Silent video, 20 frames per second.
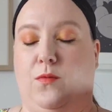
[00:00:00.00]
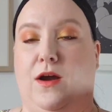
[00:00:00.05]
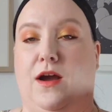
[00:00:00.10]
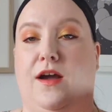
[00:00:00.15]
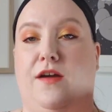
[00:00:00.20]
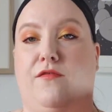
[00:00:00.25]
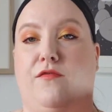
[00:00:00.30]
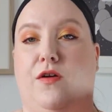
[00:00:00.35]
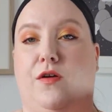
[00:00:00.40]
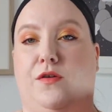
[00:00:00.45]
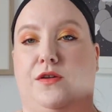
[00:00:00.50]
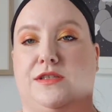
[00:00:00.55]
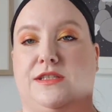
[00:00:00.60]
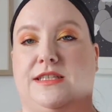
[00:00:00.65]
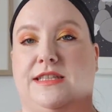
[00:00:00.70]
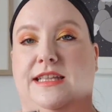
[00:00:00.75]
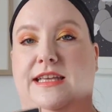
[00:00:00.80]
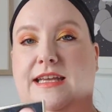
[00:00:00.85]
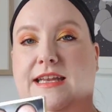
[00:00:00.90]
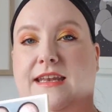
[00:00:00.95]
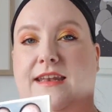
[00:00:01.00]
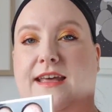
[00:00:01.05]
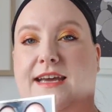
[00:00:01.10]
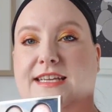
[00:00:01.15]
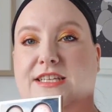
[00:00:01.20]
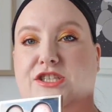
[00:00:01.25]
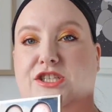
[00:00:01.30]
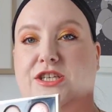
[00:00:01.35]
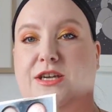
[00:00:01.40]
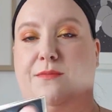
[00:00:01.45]
where I rolled the
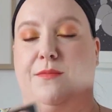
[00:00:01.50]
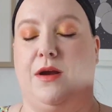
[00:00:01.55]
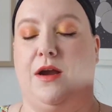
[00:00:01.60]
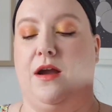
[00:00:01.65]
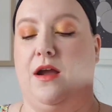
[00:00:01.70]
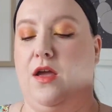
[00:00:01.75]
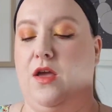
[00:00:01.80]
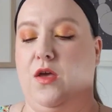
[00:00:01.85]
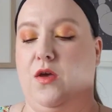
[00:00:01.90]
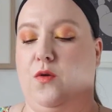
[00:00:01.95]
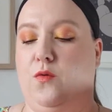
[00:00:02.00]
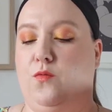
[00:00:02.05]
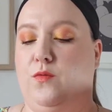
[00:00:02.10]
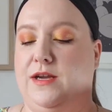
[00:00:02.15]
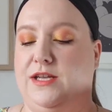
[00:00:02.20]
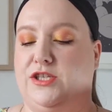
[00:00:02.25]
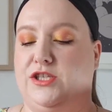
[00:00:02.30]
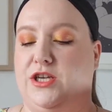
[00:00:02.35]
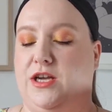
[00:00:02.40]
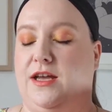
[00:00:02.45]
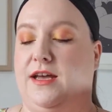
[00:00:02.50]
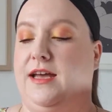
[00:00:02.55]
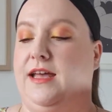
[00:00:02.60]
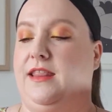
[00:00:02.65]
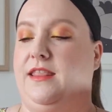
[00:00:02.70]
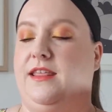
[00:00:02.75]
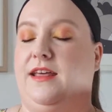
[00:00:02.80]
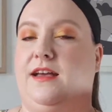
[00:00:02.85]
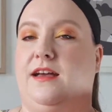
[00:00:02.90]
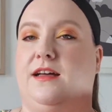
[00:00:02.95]
light shimmer, which I
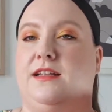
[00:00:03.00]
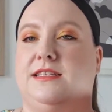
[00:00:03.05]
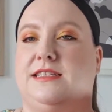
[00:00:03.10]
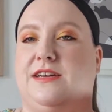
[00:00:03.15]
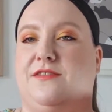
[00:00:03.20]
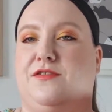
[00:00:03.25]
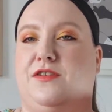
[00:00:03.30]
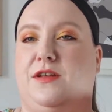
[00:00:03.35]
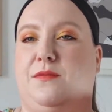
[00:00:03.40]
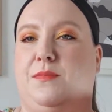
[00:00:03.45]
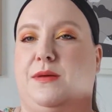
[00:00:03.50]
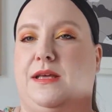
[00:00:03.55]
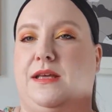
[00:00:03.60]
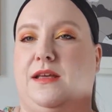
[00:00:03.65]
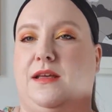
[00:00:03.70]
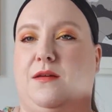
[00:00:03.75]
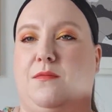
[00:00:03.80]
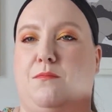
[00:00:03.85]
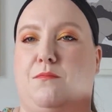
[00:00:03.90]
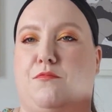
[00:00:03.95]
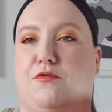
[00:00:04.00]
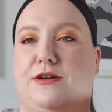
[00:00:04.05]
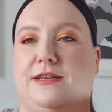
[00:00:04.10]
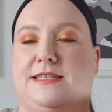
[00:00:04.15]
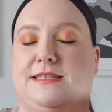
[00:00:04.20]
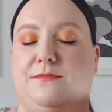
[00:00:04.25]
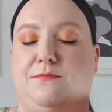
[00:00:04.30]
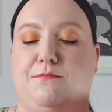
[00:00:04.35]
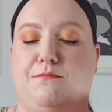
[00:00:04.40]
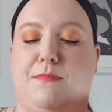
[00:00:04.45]
think I'll definitely be
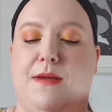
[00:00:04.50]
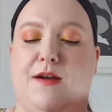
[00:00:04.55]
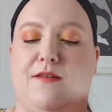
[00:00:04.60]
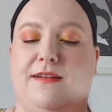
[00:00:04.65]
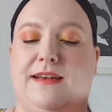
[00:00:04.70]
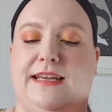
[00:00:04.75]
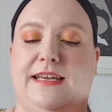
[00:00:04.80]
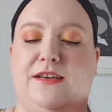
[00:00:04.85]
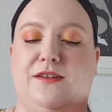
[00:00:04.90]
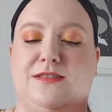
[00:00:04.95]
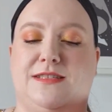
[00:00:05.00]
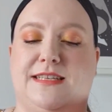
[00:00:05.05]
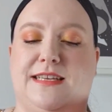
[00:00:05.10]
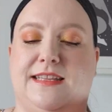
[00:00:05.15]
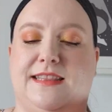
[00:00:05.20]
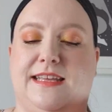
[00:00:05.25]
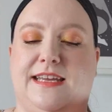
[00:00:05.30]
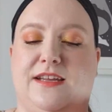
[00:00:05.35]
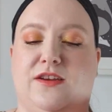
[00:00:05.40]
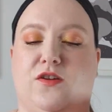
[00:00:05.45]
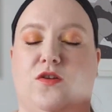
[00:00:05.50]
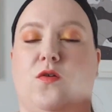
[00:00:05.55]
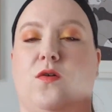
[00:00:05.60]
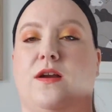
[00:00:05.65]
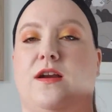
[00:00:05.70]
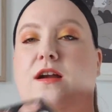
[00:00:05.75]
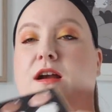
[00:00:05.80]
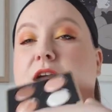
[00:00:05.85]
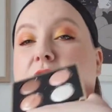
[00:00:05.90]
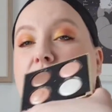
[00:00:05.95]
primarily using in the inner
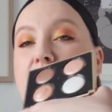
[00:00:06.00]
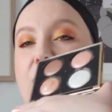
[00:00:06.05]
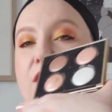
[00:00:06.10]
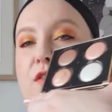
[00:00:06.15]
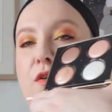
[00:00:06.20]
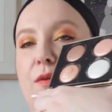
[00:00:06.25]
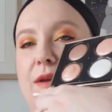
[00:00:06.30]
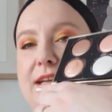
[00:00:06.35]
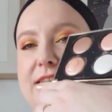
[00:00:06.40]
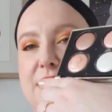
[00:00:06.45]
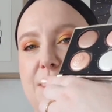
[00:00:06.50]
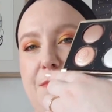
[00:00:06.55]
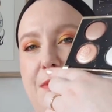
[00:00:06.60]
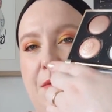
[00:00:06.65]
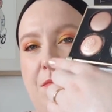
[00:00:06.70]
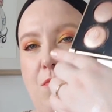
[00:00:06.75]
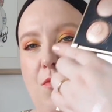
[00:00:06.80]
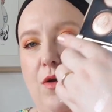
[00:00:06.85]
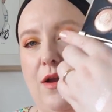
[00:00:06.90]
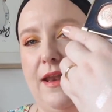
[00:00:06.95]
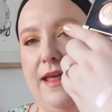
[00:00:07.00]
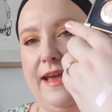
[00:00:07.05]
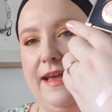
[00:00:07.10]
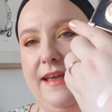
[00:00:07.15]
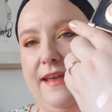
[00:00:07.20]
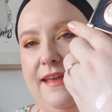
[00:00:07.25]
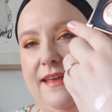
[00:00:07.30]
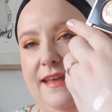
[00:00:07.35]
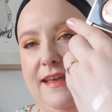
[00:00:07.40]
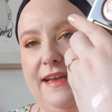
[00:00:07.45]
corner, though it is a bit more
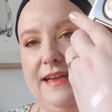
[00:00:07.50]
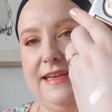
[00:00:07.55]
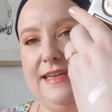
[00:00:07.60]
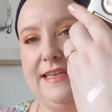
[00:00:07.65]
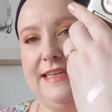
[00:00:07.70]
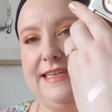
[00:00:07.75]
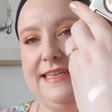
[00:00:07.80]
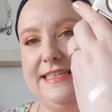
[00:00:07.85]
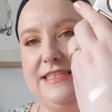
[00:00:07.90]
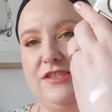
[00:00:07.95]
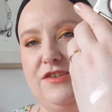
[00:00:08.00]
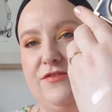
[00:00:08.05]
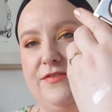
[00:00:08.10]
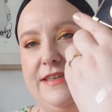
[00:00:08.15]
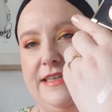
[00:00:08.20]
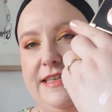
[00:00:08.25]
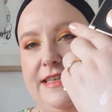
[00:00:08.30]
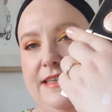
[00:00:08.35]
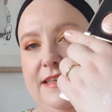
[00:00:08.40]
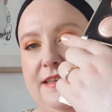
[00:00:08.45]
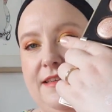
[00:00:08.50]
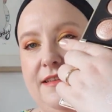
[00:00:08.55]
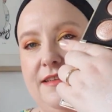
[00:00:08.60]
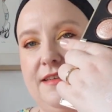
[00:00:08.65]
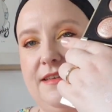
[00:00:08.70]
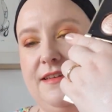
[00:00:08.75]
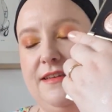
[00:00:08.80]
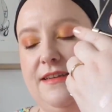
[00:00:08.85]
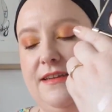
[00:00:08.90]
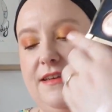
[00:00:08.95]
like glittery
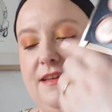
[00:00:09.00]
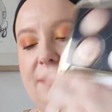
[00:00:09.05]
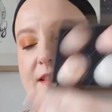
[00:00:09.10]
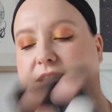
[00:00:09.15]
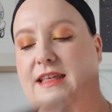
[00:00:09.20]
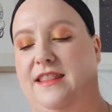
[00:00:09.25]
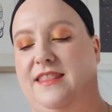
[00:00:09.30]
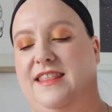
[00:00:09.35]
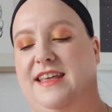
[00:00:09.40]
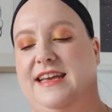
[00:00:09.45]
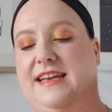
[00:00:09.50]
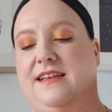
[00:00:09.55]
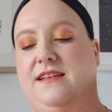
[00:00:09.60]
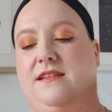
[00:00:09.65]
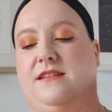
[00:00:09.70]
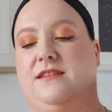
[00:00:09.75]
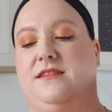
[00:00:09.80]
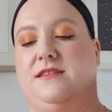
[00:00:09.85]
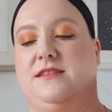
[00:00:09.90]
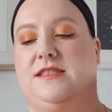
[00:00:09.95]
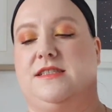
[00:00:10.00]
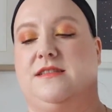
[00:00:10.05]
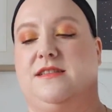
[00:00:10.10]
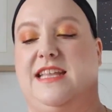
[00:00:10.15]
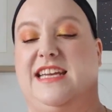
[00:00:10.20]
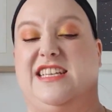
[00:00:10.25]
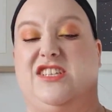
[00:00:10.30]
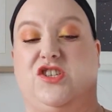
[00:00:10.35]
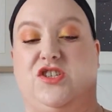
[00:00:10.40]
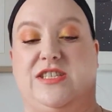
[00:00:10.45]
than
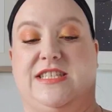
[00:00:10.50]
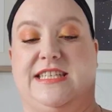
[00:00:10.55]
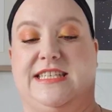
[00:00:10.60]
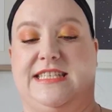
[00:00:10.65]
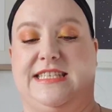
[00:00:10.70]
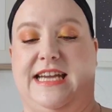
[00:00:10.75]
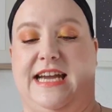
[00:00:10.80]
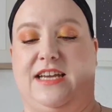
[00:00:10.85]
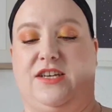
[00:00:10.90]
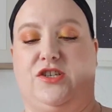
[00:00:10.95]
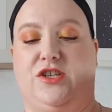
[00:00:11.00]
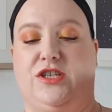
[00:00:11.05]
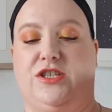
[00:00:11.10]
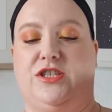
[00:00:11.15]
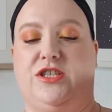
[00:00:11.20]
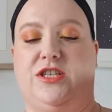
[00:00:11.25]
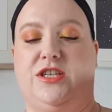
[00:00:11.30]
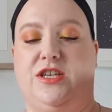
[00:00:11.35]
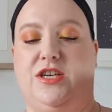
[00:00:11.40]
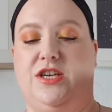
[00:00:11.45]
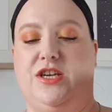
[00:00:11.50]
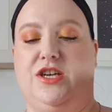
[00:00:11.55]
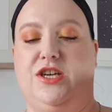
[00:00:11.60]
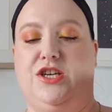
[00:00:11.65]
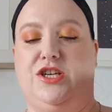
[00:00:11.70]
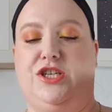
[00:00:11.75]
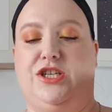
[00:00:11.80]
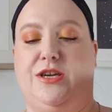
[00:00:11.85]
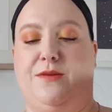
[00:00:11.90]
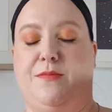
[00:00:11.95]
just a standard
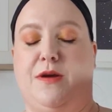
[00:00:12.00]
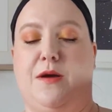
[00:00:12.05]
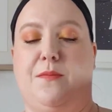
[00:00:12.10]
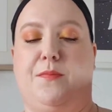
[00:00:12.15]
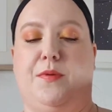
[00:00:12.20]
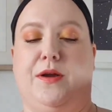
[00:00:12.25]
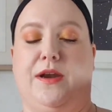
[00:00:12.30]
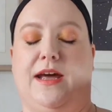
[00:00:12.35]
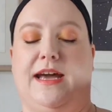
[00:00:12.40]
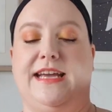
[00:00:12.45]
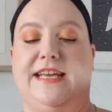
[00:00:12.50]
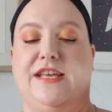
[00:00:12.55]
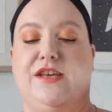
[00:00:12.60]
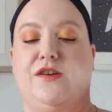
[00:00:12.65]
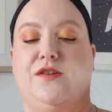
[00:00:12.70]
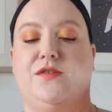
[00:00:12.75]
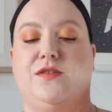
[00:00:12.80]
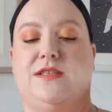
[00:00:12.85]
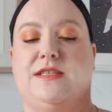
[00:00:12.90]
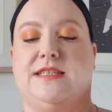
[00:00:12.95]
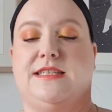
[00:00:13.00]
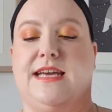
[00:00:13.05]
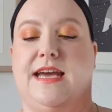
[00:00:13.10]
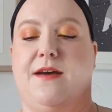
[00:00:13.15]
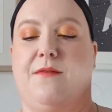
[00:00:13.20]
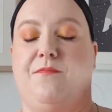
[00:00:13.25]
shimmer. But I used